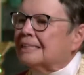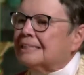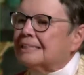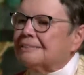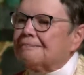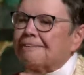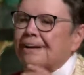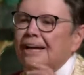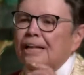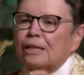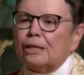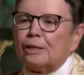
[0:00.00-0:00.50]

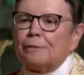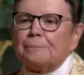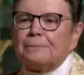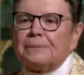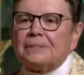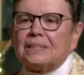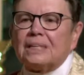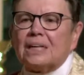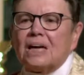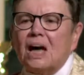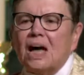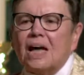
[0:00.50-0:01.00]

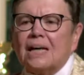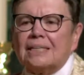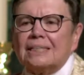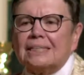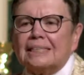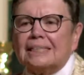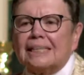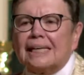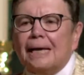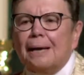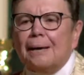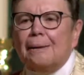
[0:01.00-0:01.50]
developed the
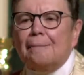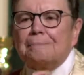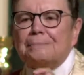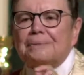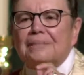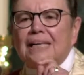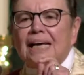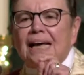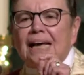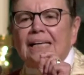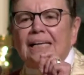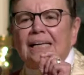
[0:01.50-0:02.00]

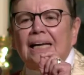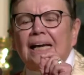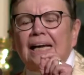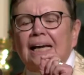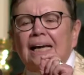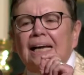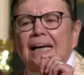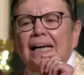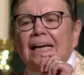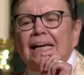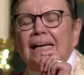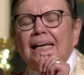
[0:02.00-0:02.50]
concept
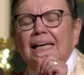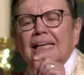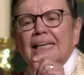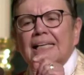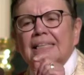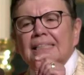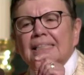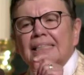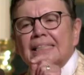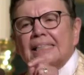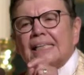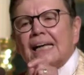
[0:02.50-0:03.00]
that
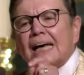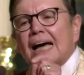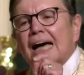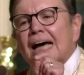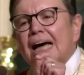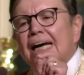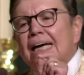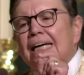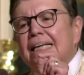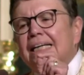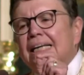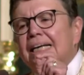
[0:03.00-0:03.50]

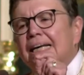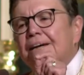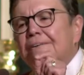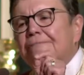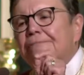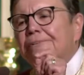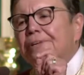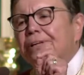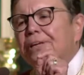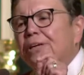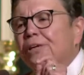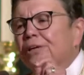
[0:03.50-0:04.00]
inside
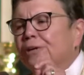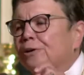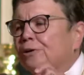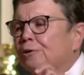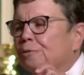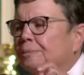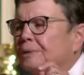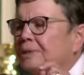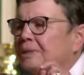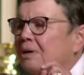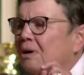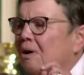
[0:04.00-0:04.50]
every
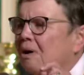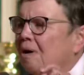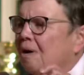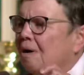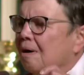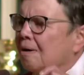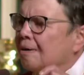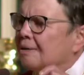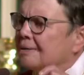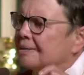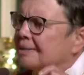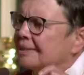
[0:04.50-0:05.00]
human
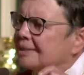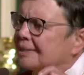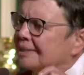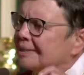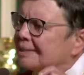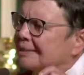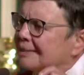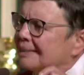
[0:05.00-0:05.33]
heart